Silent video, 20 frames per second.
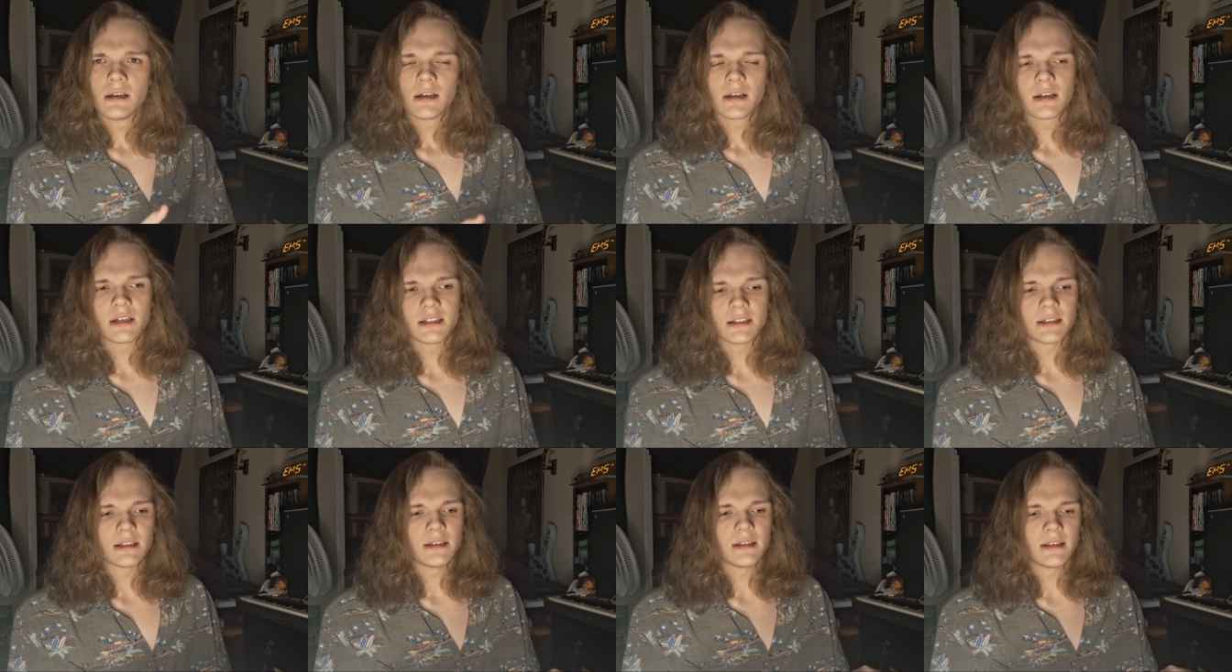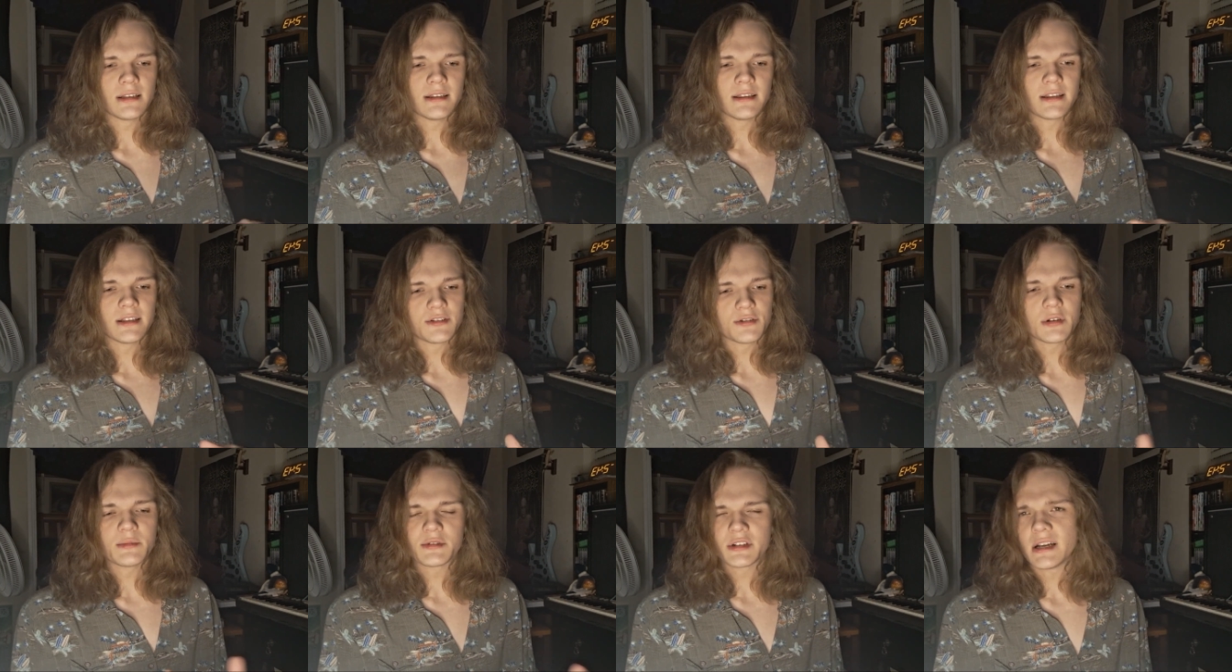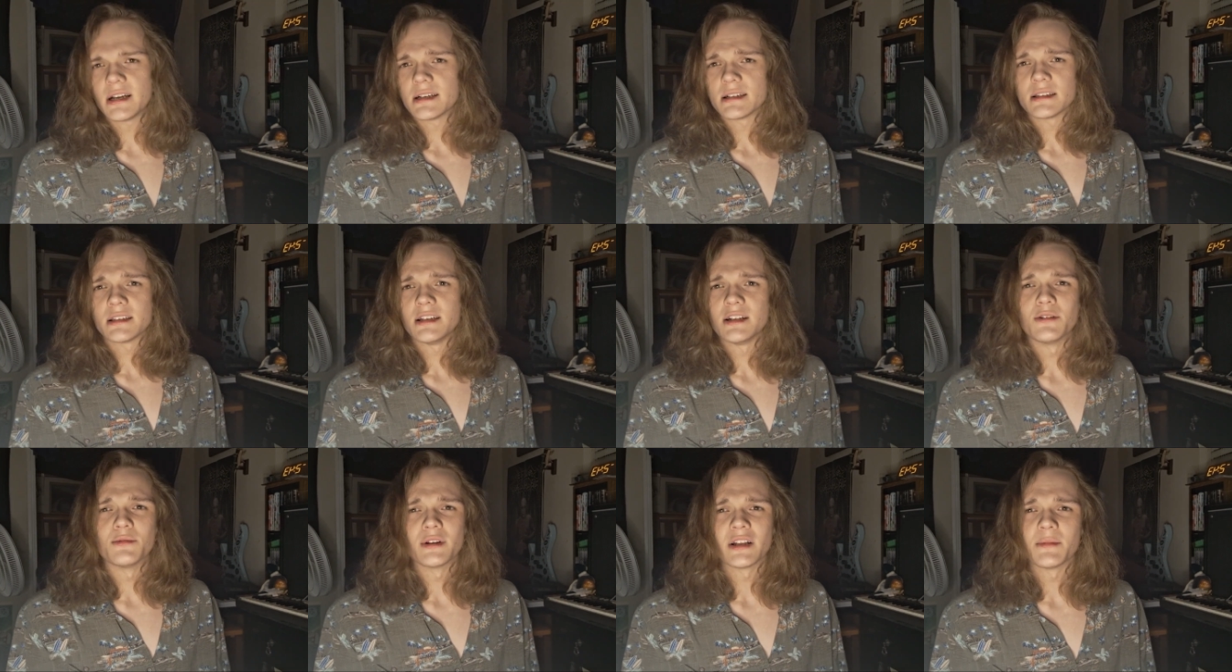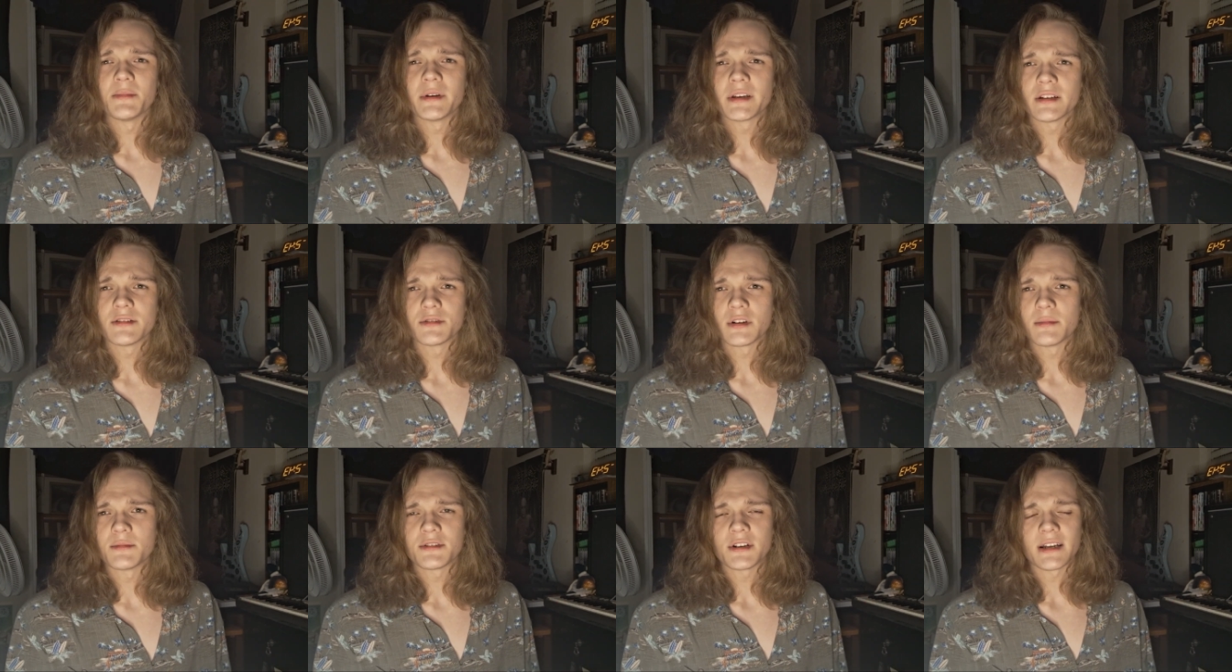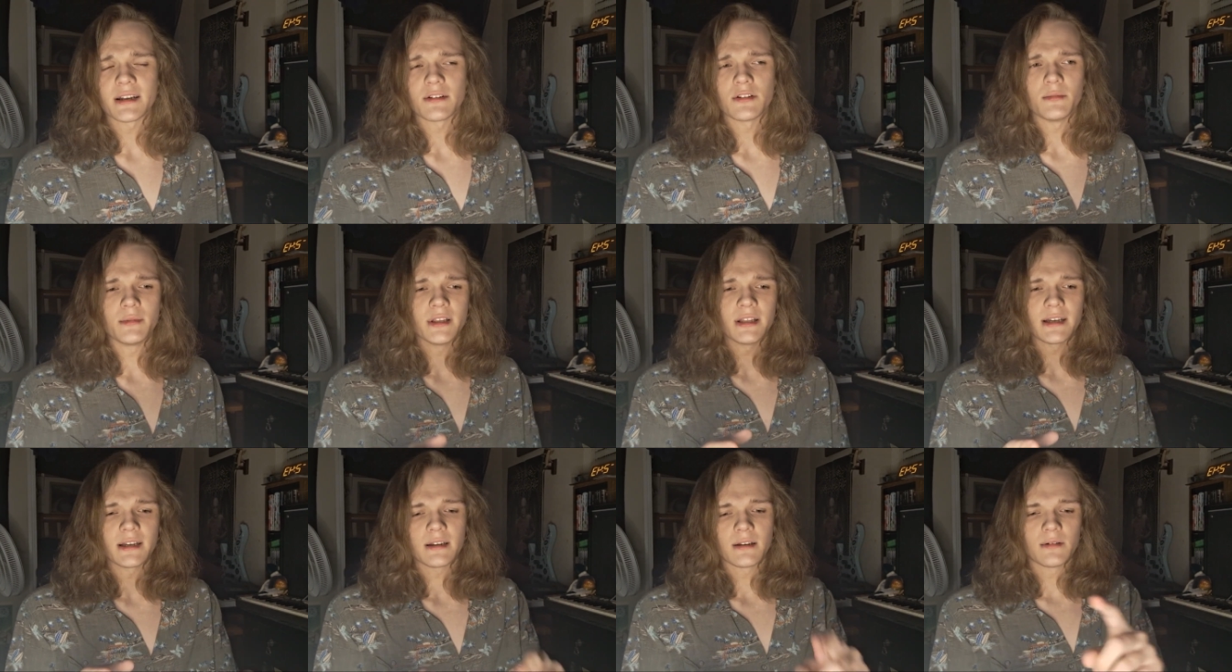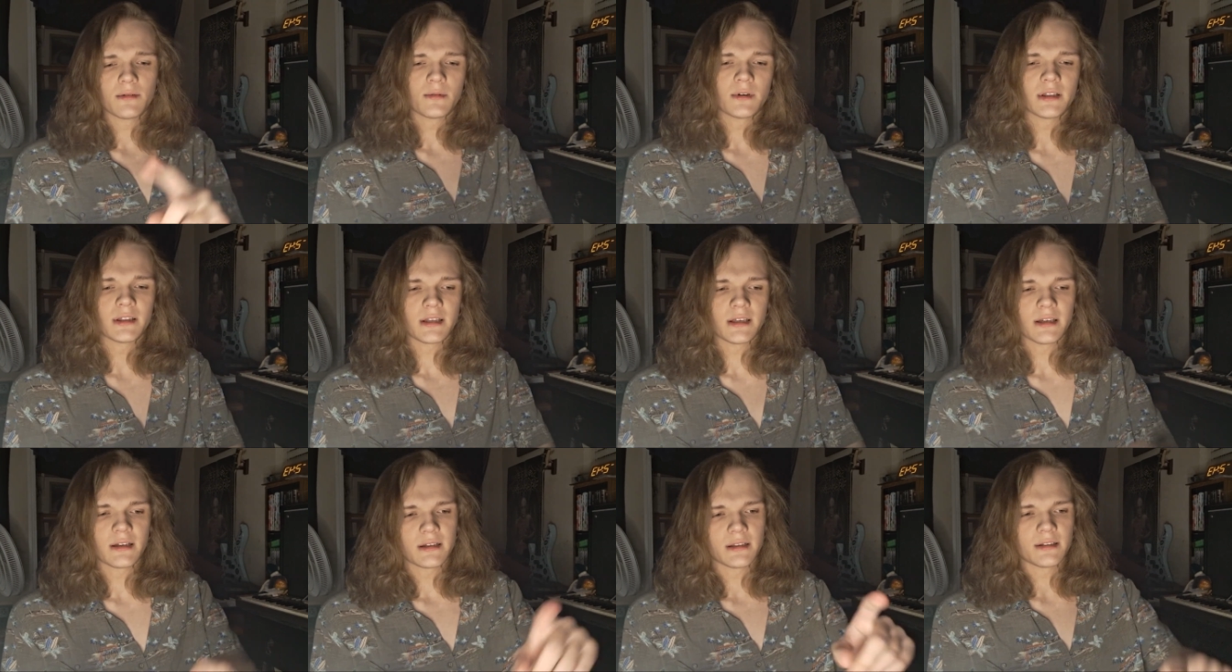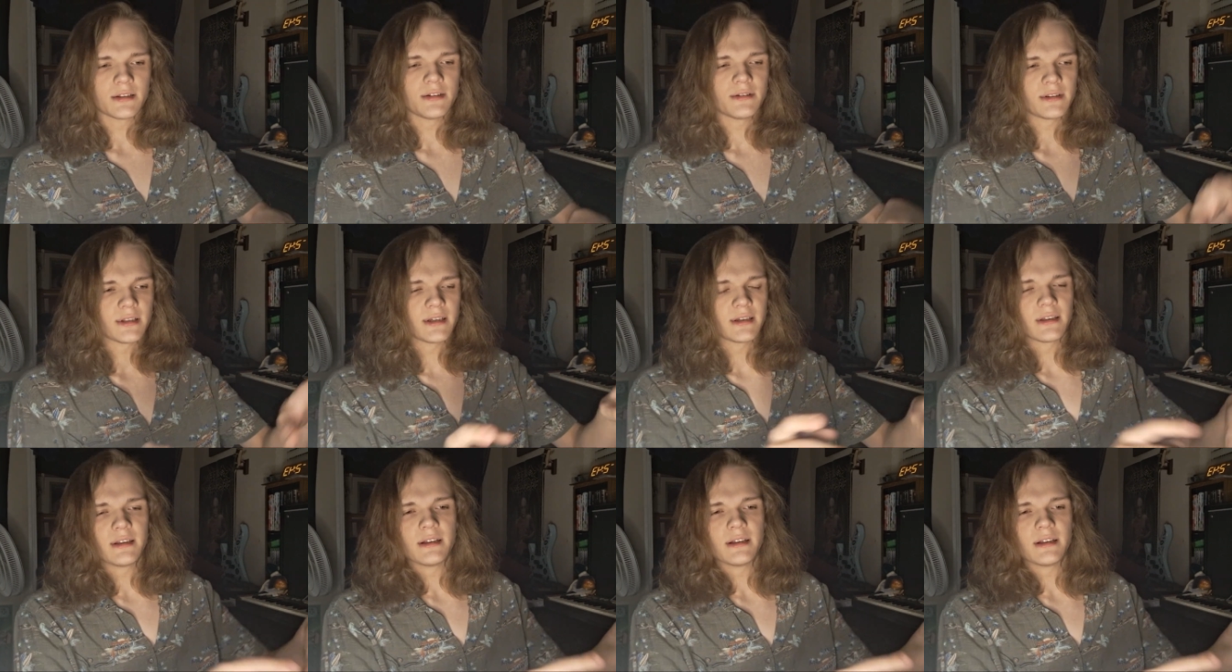Because the drum track, you know, when I pick a drum track, it'll be like one thing and a two thing.